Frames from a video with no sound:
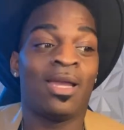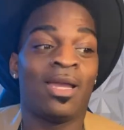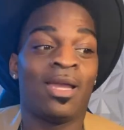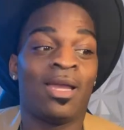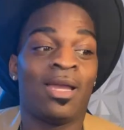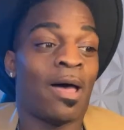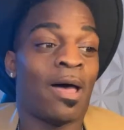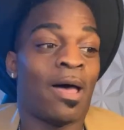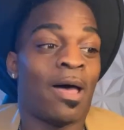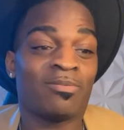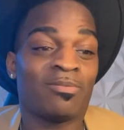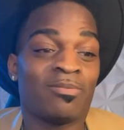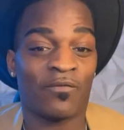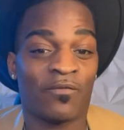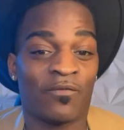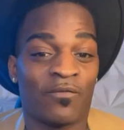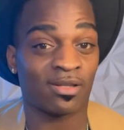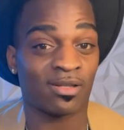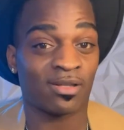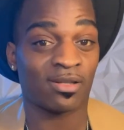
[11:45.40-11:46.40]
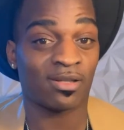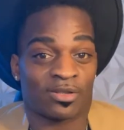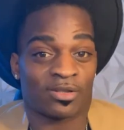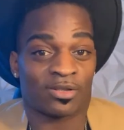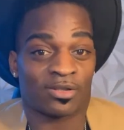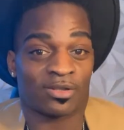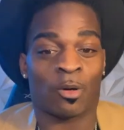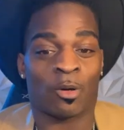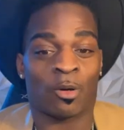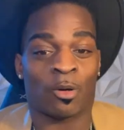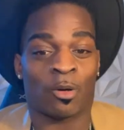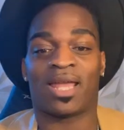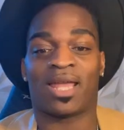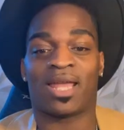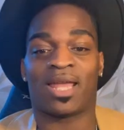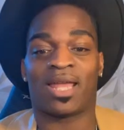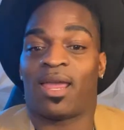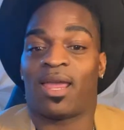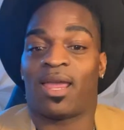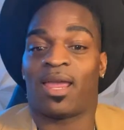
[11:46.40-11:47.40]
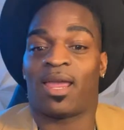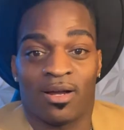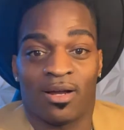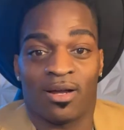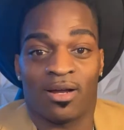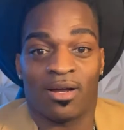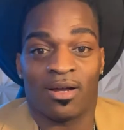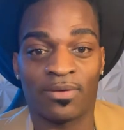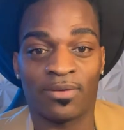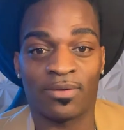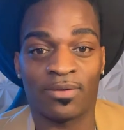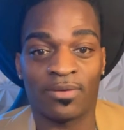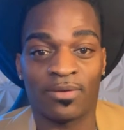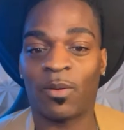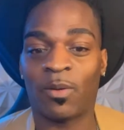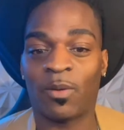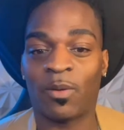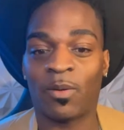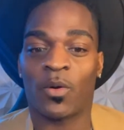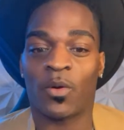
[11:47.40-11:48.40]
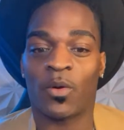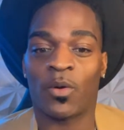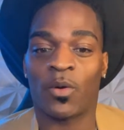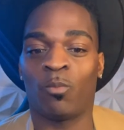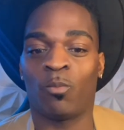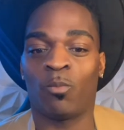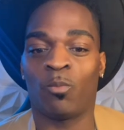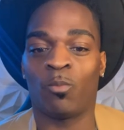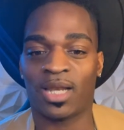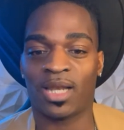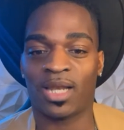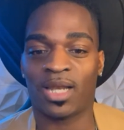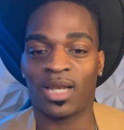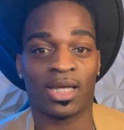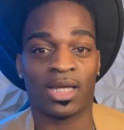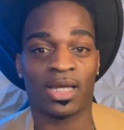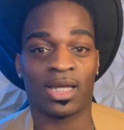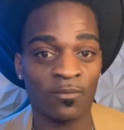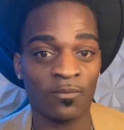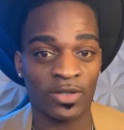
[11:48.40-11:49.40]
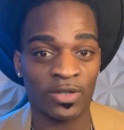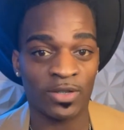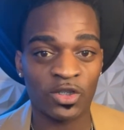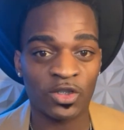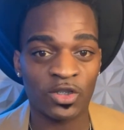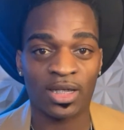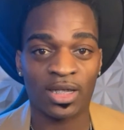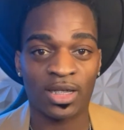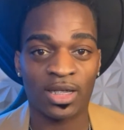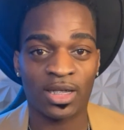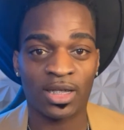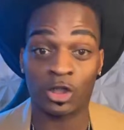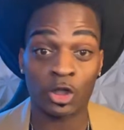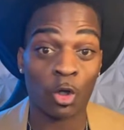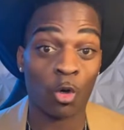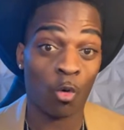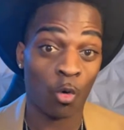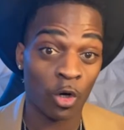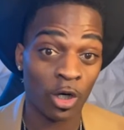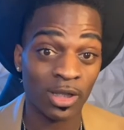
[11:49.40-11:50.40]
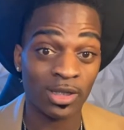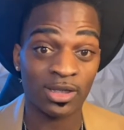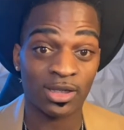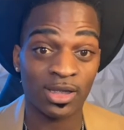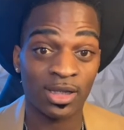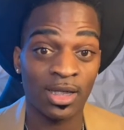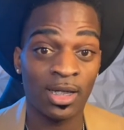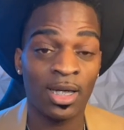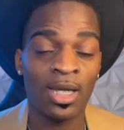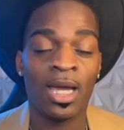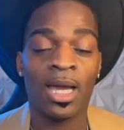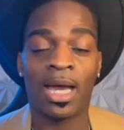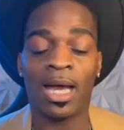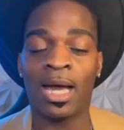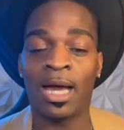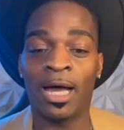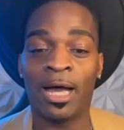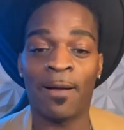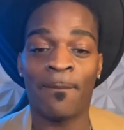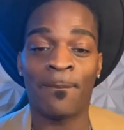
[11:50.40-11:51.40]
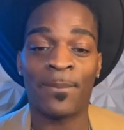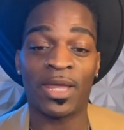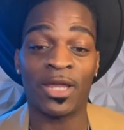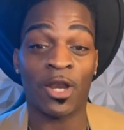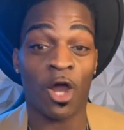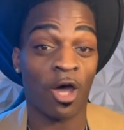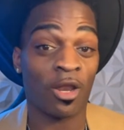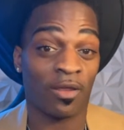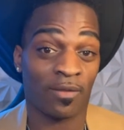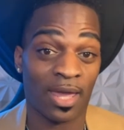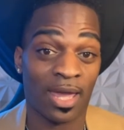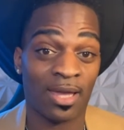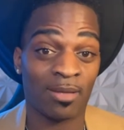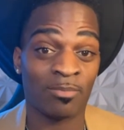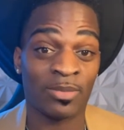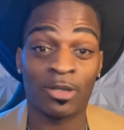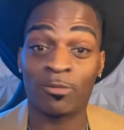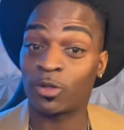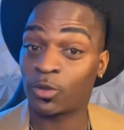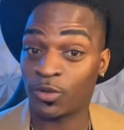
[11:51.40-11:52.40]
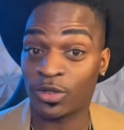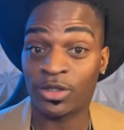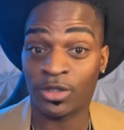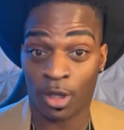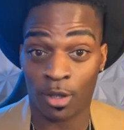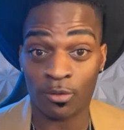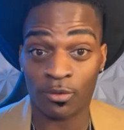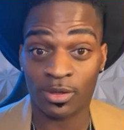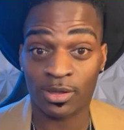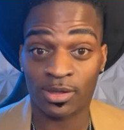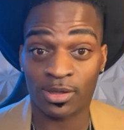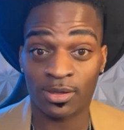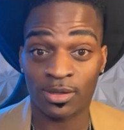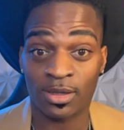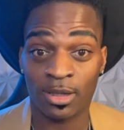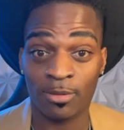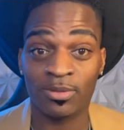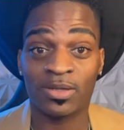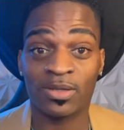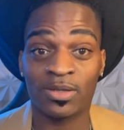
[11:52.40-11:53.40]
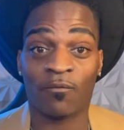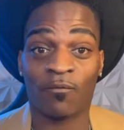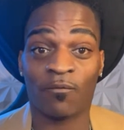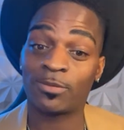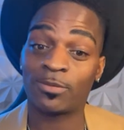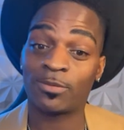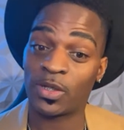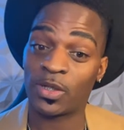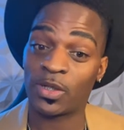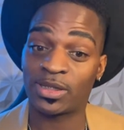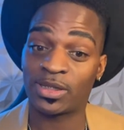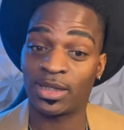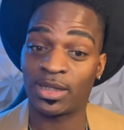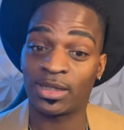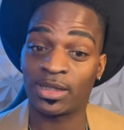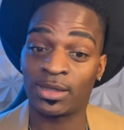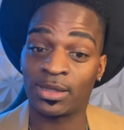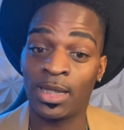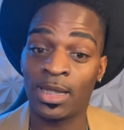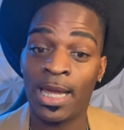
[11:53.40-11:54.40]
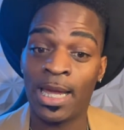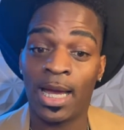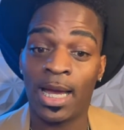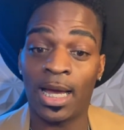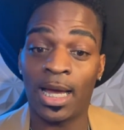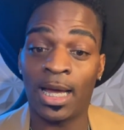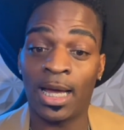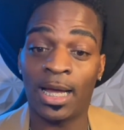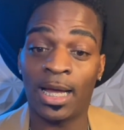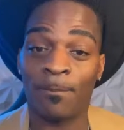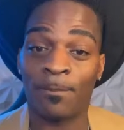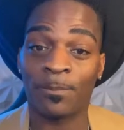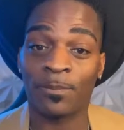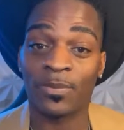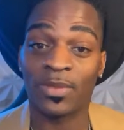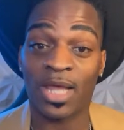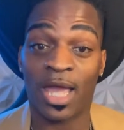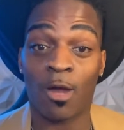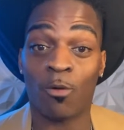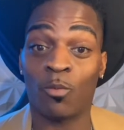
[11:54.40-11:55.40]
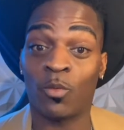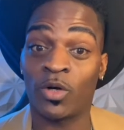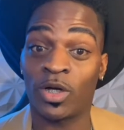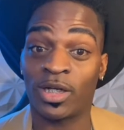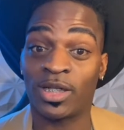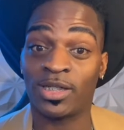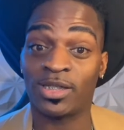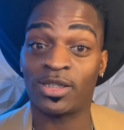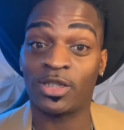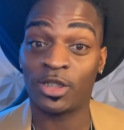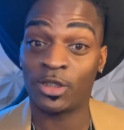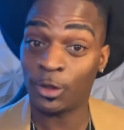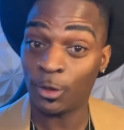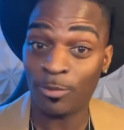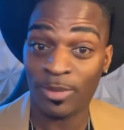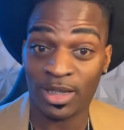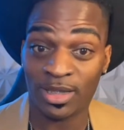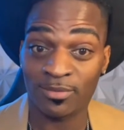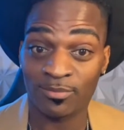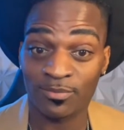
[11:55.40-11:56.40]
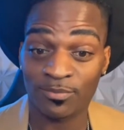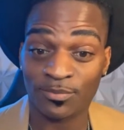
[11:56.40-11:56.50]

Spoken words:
That was my first lawsuit, but we got it taken care of, like, before it went, like, officially, like, into court, and all of that. But it was Chris Stokes. He was the first person that wanted to sue me.